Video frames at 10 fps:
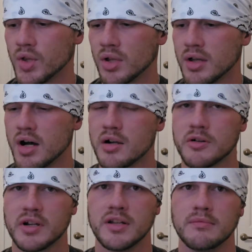
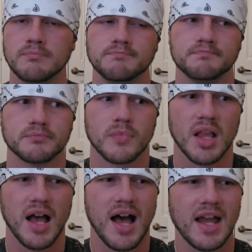Cochrane.
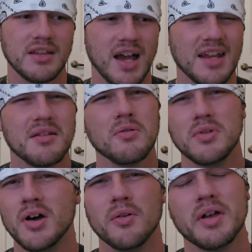I
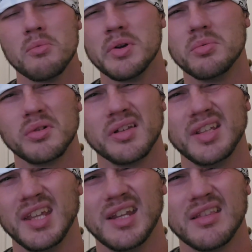don't know that we
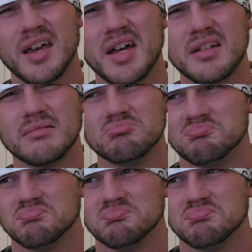really needed that.